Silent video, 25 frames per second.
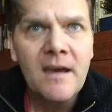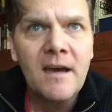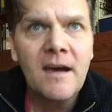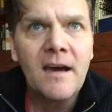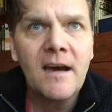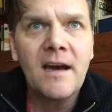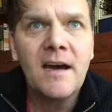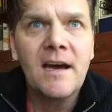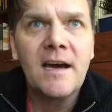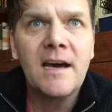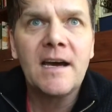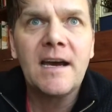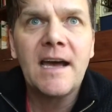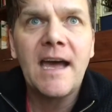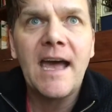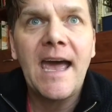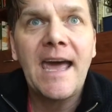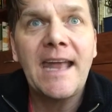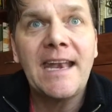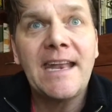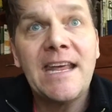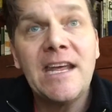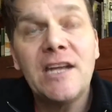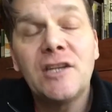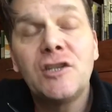
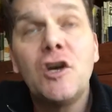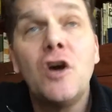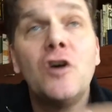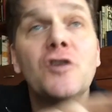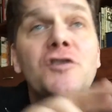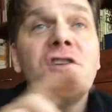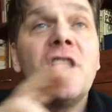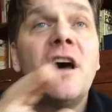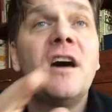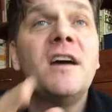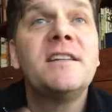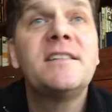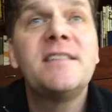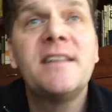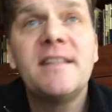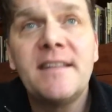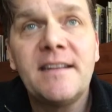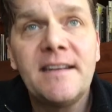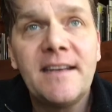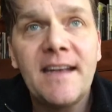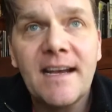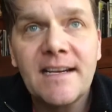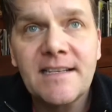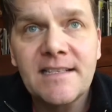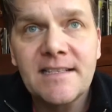And it goes on to the
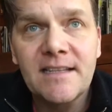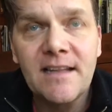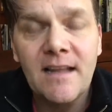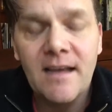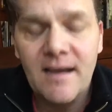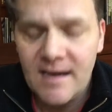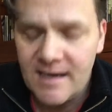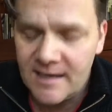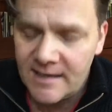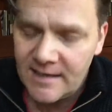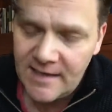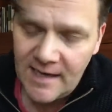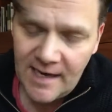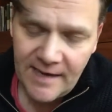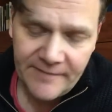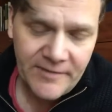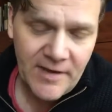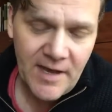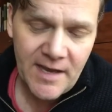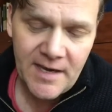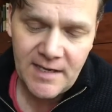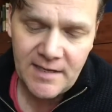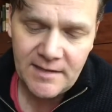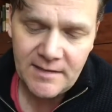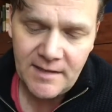next line. I've
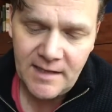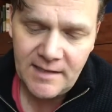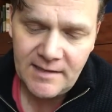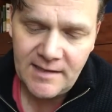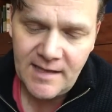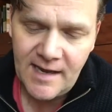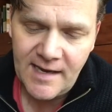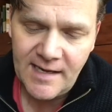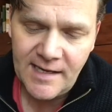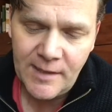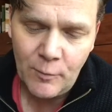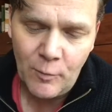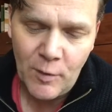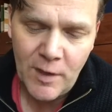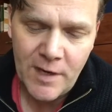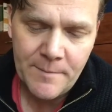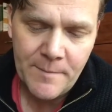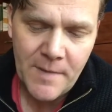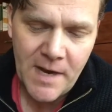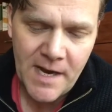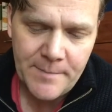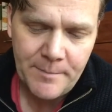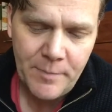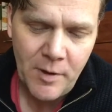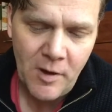got a line in one of my